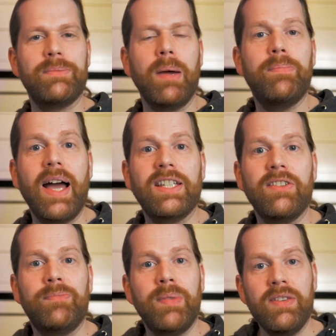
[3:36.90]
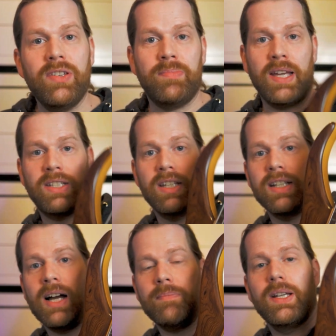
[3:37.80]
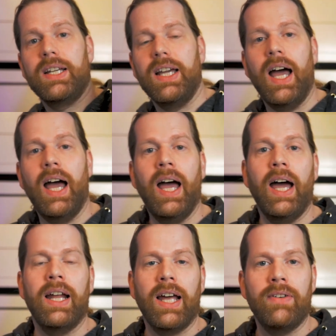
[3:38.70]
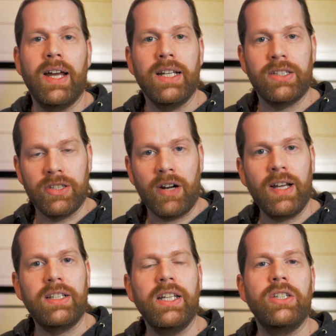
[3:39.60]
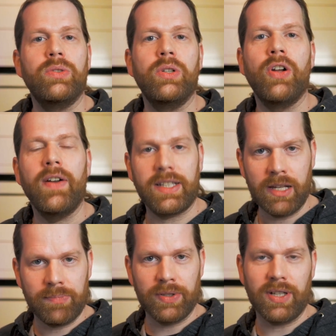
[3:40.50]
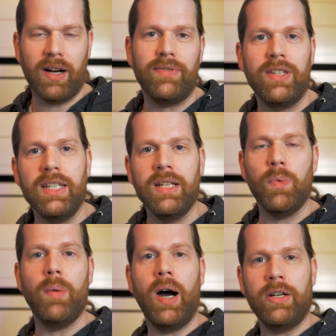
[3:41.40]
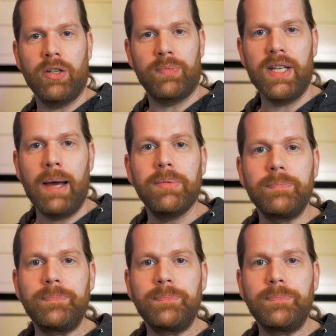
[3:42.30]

It's my passive PV bass guitar and I ran it directly into the direct input of the Warm audio preamp.